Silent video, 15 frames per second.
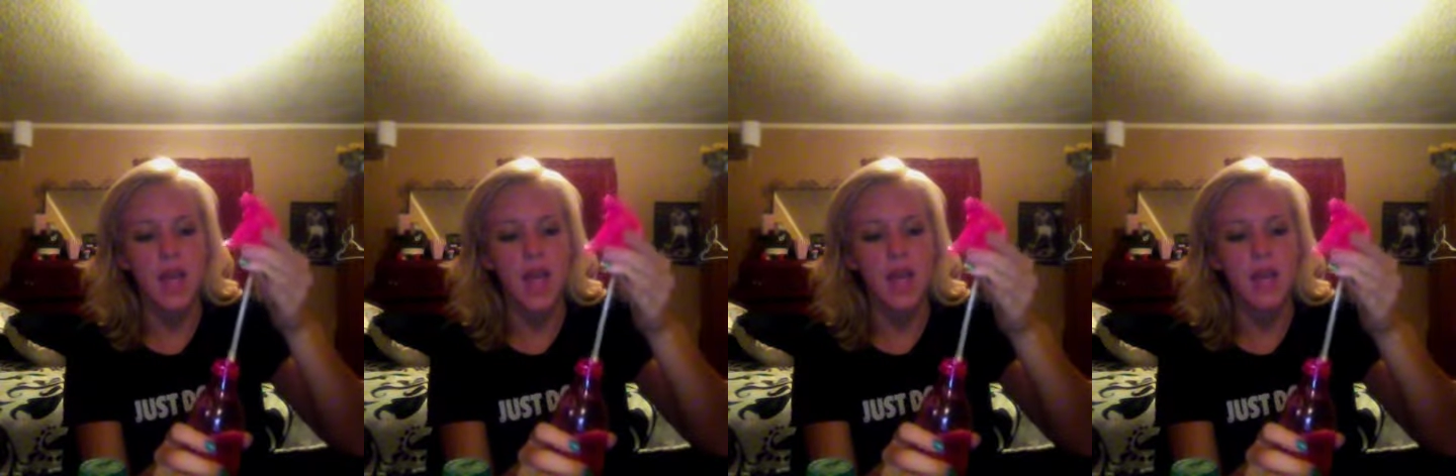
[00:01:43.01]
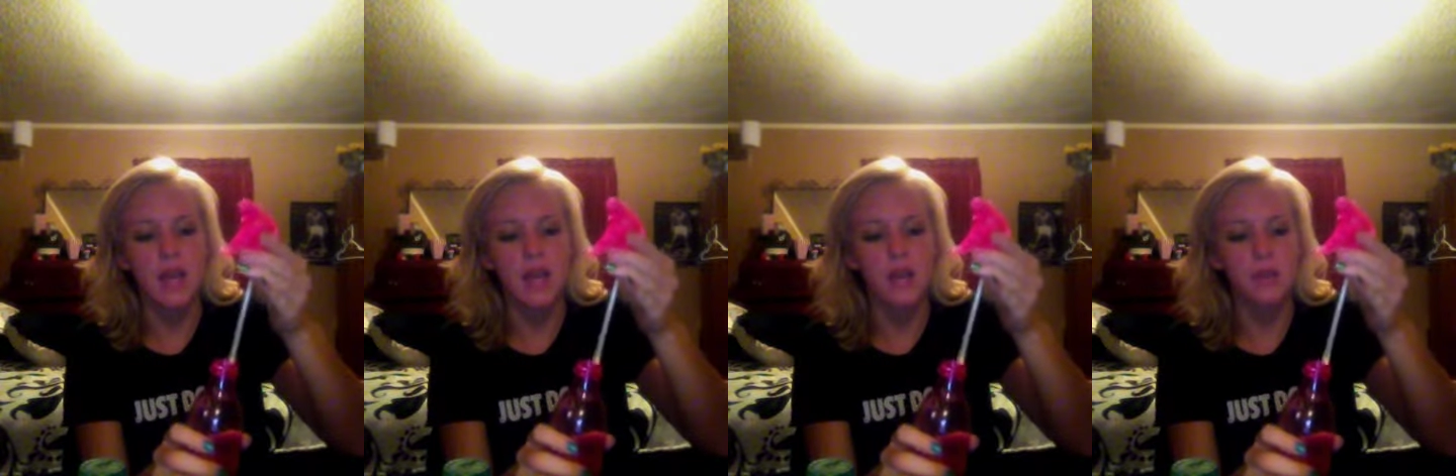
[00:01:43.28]

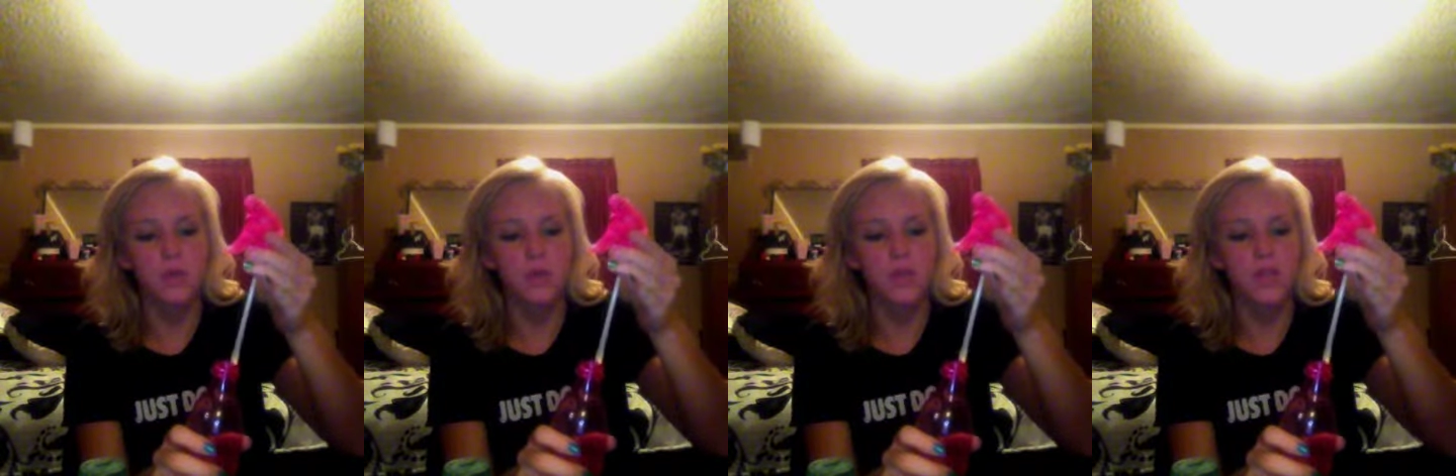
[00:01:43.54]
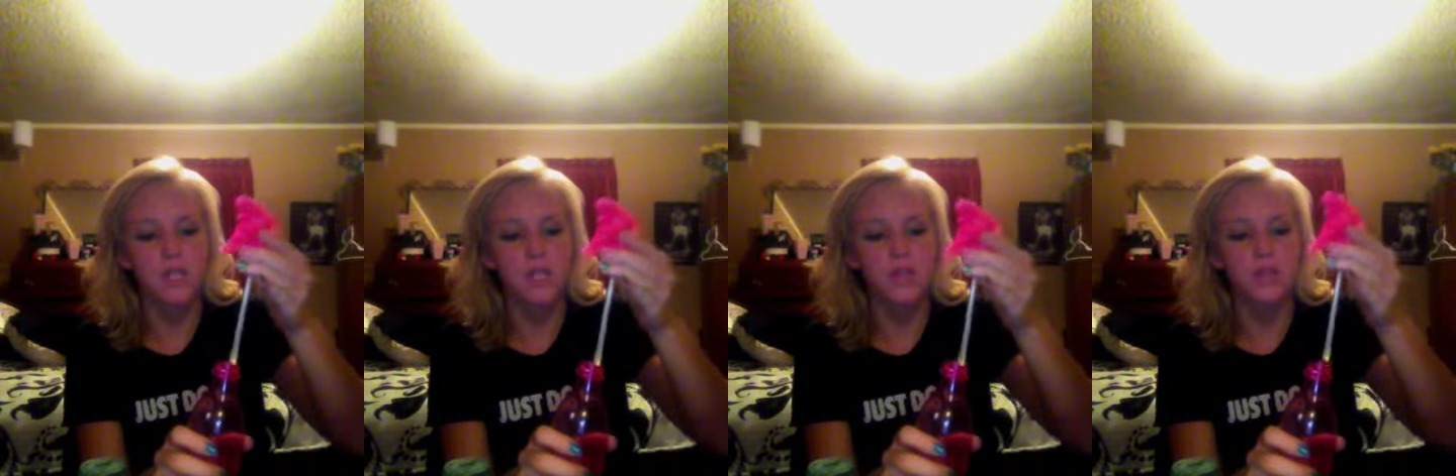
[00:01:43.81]
and I don't want
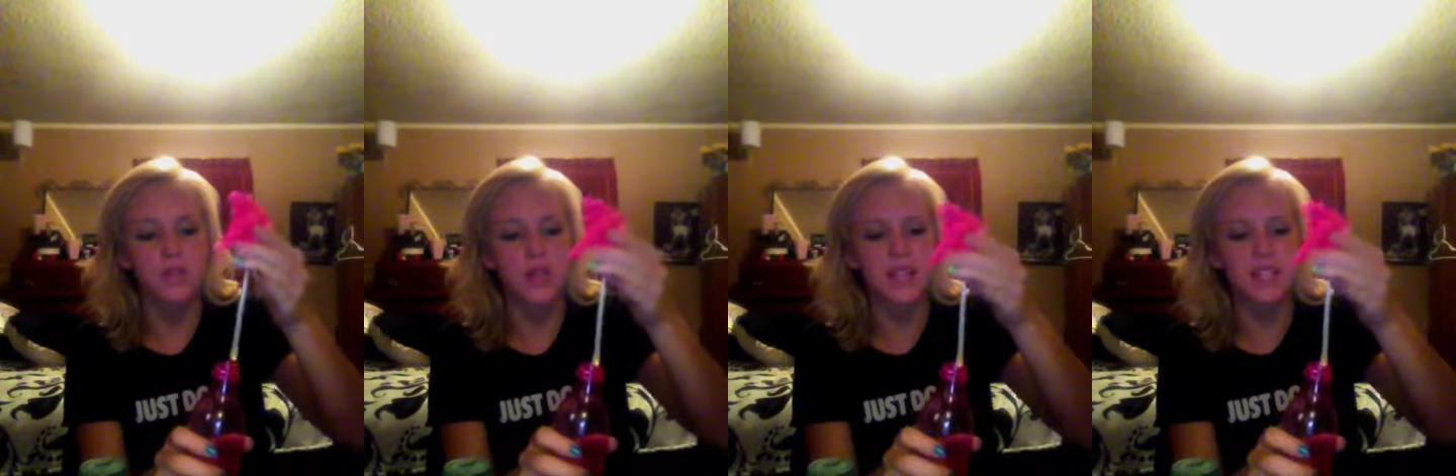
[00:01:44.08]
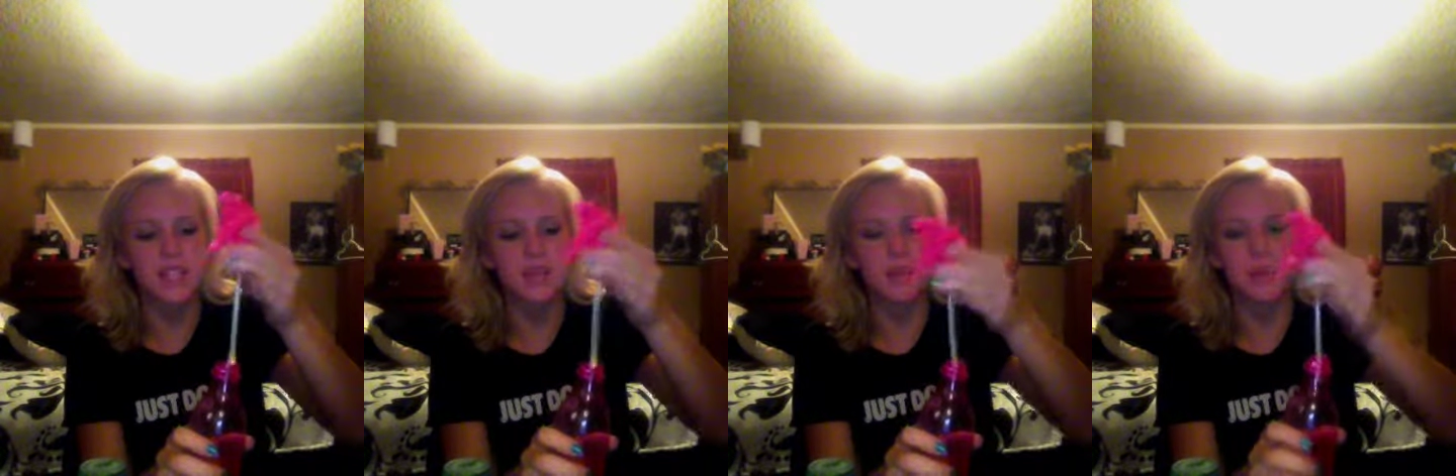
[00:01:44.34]
it to, so that's
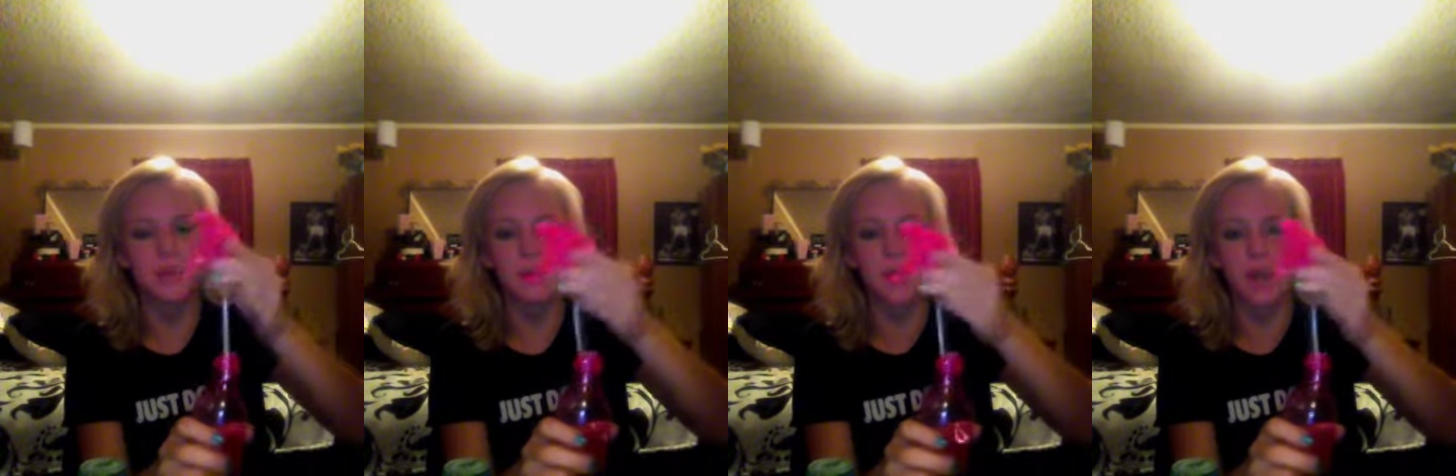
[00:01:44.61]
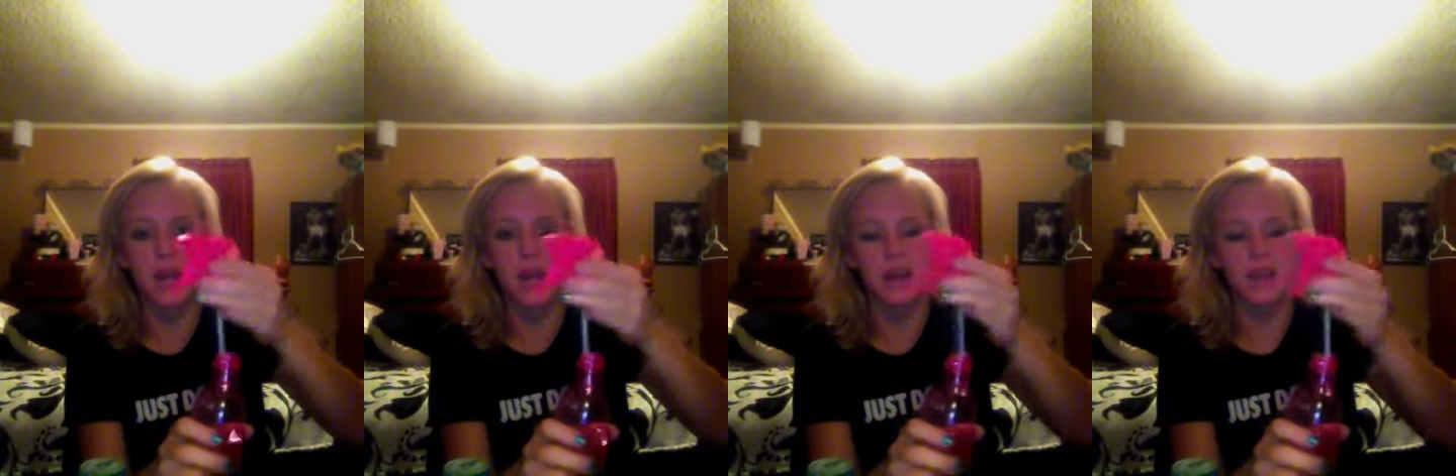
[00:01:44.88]
a little bit more
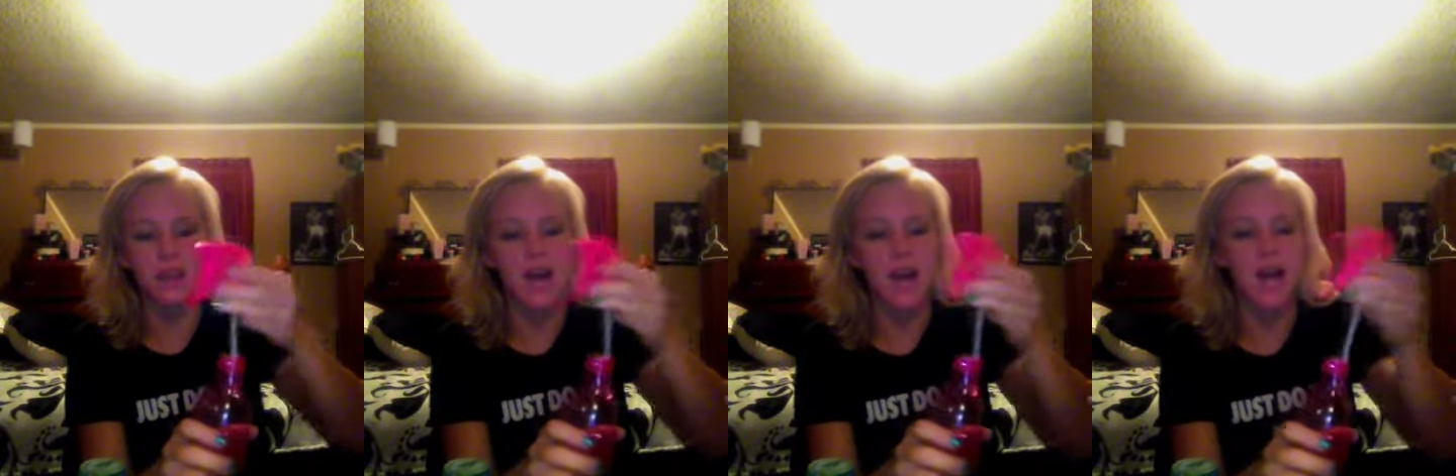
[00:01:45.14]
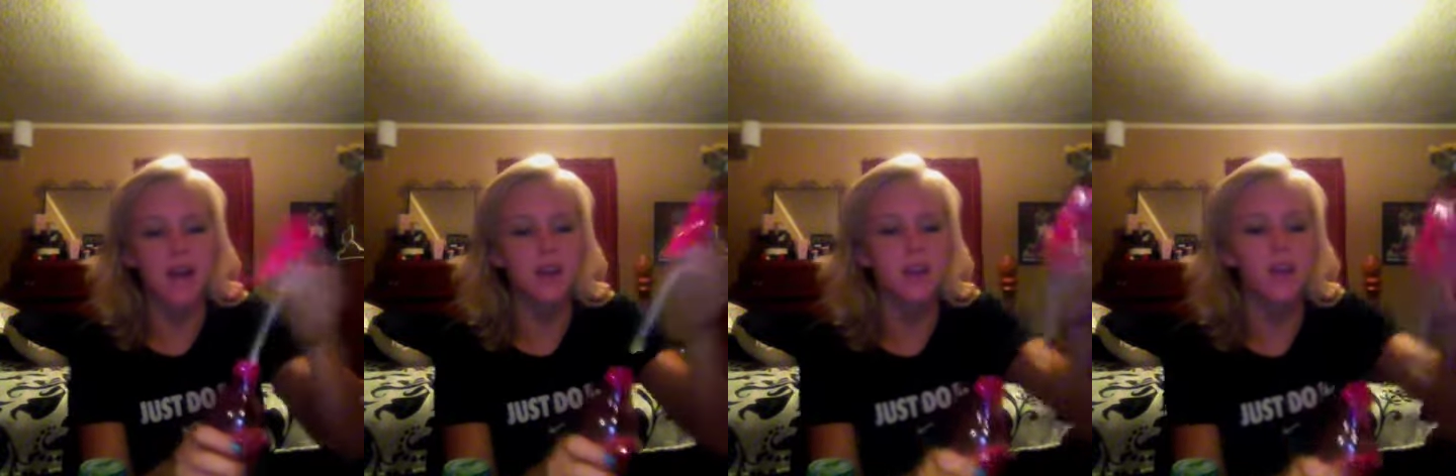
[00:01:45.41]

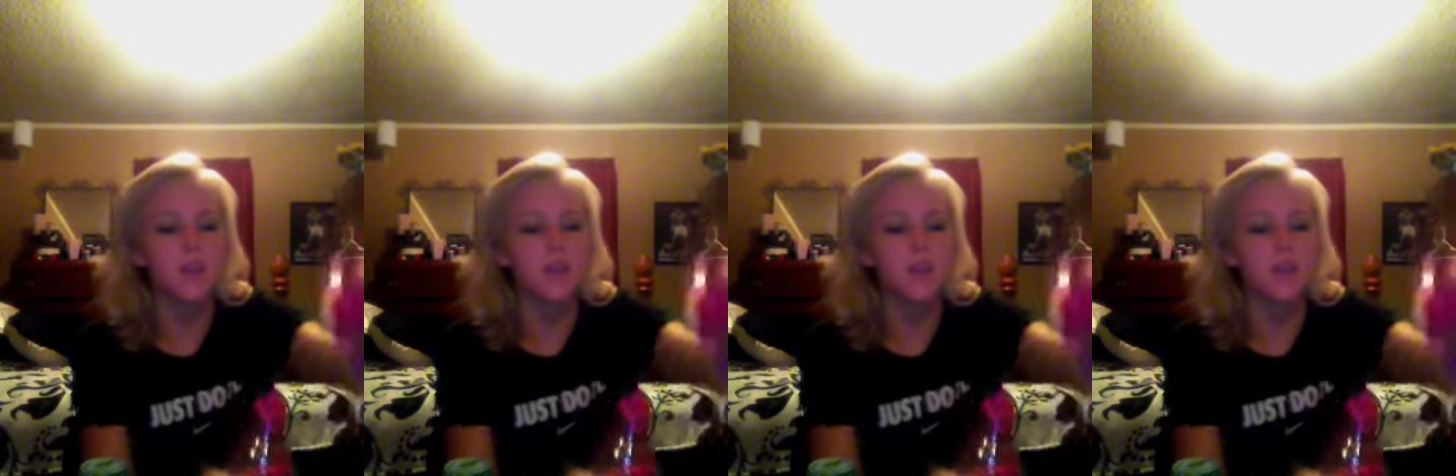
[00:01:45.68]
airtight